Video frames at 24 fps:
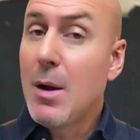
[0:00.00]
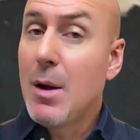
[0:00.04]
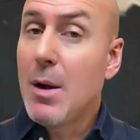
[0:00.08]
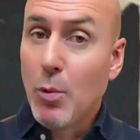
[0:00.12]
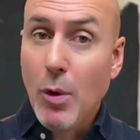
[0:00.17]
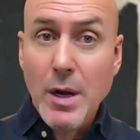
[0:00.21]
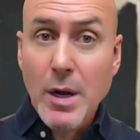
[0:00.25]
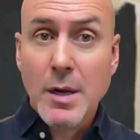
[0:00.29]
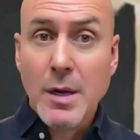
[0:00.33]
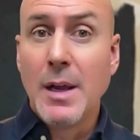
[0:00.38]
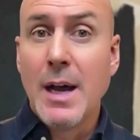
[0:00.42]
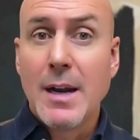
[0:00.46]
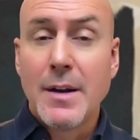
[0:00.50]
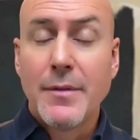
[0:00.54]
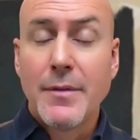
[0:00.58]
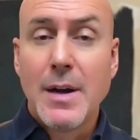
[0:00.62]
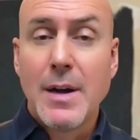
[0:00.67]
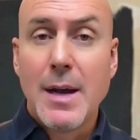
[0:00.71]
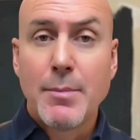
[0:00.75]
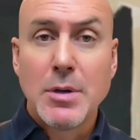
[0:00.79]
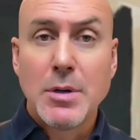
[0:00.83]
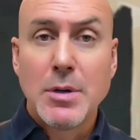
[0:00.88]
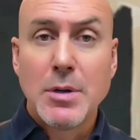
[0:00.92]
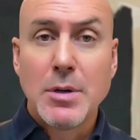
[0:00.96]
I won a lot of
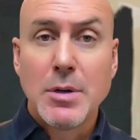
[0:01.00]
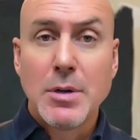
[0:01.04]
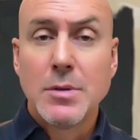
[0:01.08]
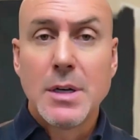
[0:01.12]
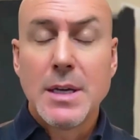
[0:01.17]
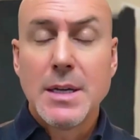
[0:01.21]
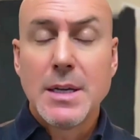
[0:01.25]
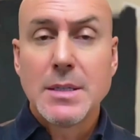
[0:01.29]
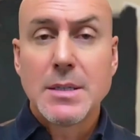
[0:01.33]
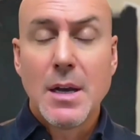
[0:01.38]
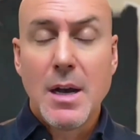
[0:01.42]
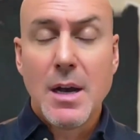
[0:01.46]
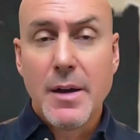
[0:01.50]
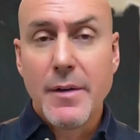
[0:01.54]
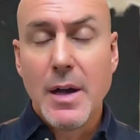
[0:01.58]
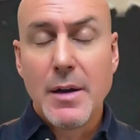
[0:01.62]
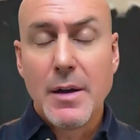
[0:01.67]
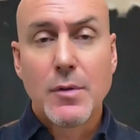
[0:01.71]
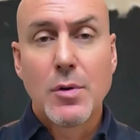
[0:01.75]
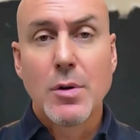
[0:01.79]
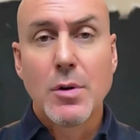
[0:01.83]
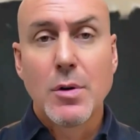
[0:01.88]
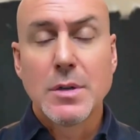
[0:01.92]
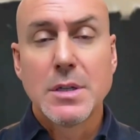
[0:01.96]
opportunities,
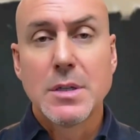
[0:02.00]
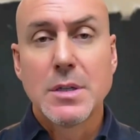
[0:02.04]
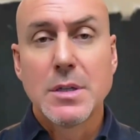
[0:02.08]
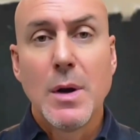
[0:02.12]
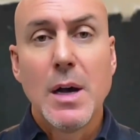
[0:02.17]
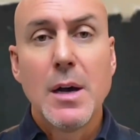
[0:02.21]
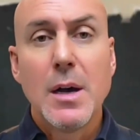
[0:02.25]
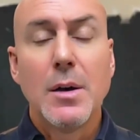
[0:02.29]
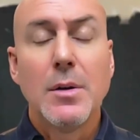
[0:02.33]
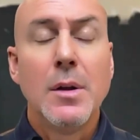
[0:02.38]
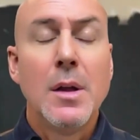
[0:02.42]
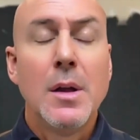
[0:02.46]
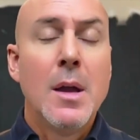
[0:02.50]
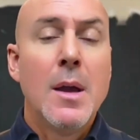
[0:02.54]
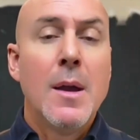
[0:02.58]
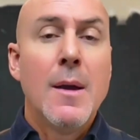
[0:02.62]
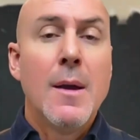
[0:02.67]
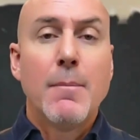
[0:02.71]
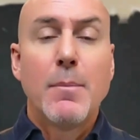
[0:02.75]
of course, as well,